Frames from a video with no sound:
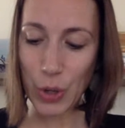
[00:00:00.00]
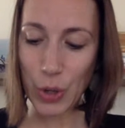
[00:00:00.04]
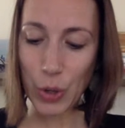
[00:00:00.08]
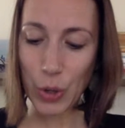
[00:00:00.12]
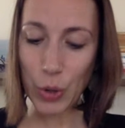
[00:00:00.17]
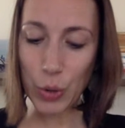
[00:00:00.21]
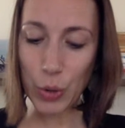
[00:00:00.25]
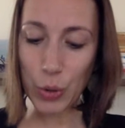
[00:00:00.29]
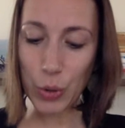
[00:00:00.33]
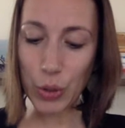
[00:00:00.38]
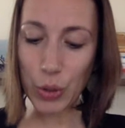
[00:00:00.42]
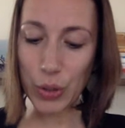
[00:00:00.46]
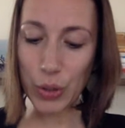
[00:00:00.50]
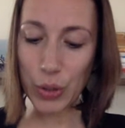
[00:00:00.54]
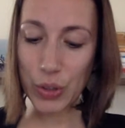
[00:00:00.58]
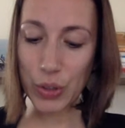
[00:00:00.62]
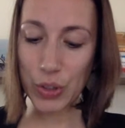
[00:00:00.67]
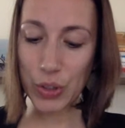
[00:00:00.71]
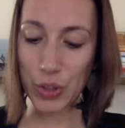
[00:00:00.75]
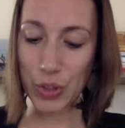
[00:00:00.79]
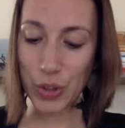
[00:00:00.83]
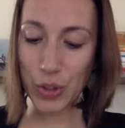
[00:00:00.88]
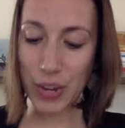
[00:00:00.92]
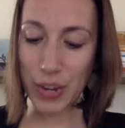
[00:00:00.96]
who looks
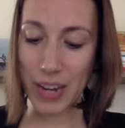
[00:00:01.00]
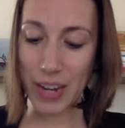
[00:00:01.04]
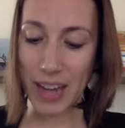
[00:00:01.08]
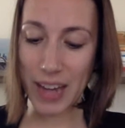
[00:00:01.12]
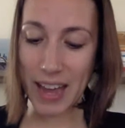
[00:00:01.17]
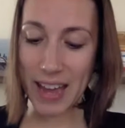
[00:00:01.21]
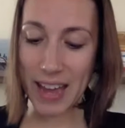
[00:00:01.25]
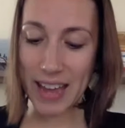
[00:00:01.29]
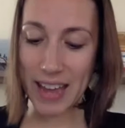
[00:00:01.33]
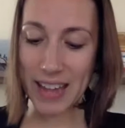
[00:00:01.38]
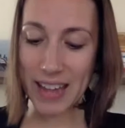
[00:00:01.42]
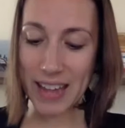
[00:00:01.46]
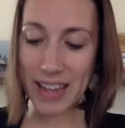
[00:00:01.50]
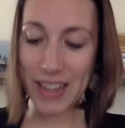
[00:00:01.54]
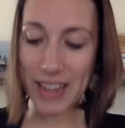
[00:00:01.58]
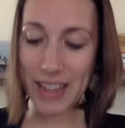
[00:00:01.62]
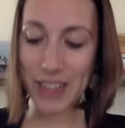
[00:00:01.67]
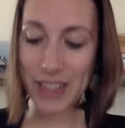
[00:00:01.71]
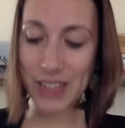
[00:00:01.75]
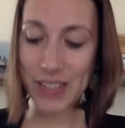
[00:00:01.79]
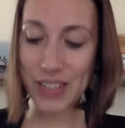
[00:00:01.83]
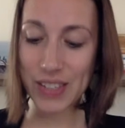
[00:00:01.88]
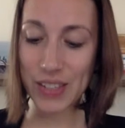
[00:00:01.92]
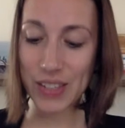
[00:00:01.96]
straight ahead and
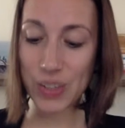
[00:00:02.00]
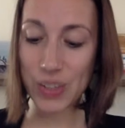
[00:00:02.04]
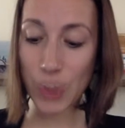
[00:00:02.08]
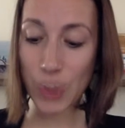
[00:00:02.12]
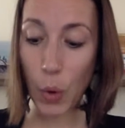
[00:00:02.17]
sees